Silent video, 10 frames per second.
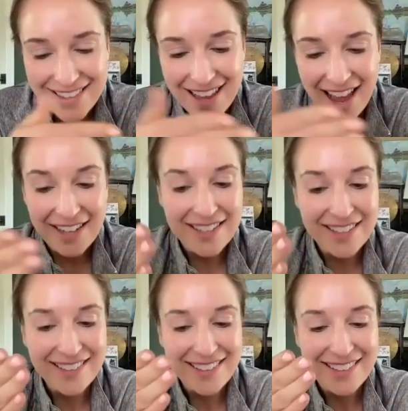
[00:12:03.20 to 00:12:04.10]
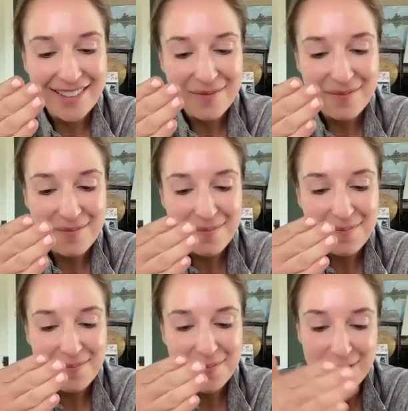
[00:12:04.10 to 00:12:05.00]
and
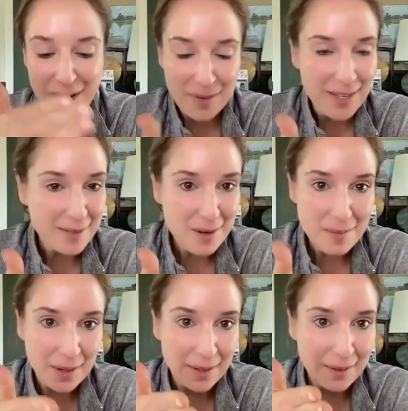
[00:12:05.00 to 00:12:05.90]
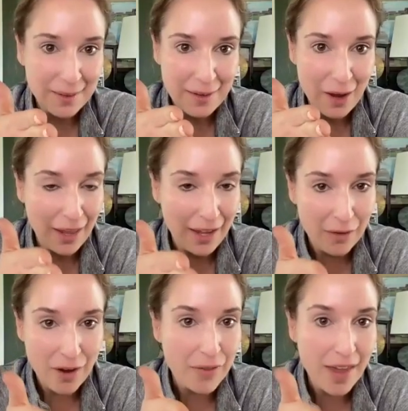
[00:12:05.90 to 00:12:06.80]
some of these people,
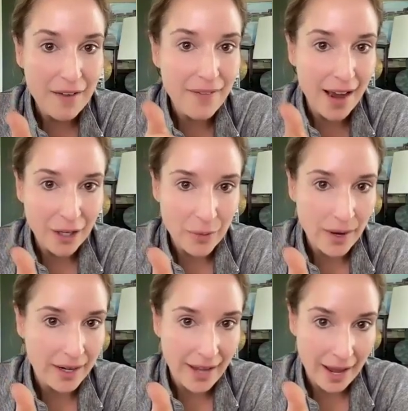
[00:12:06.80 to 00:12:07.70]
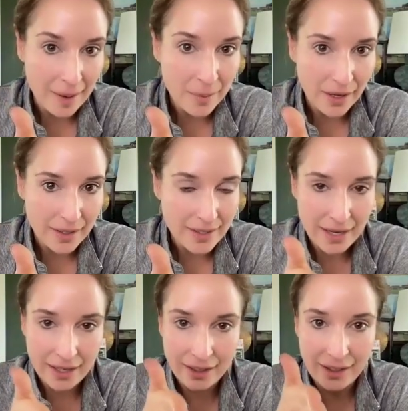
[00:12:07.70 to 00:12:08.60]
if they evacuated campus
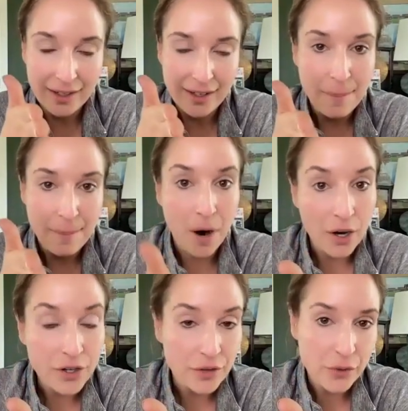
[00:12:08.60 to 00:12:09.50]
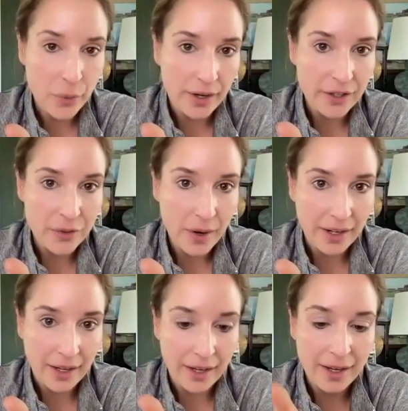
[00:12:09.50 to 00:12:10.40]
in March of
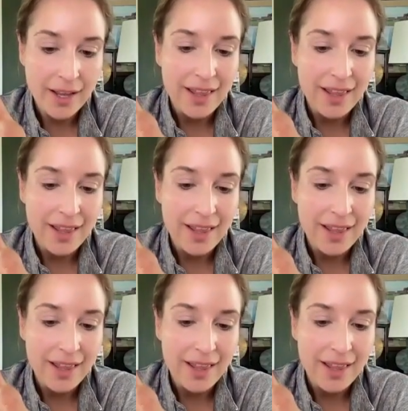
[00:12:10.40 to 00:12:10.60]
2020,